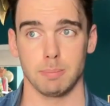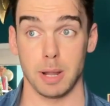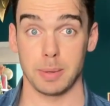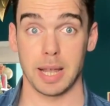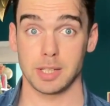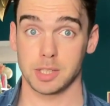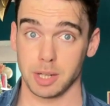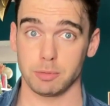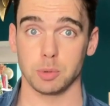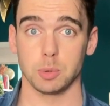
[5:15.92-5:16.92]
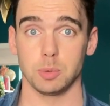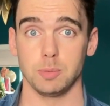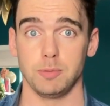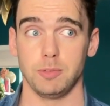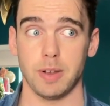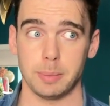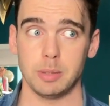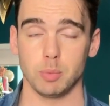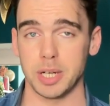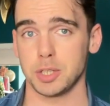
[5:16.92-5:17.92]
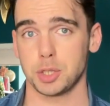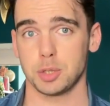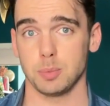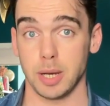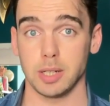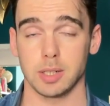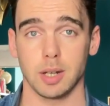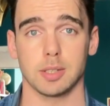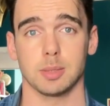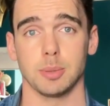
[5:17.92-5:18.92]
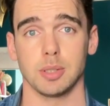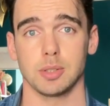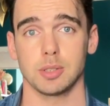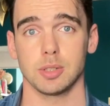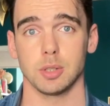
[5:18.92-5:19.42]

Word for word: Mary had several very rich regular customers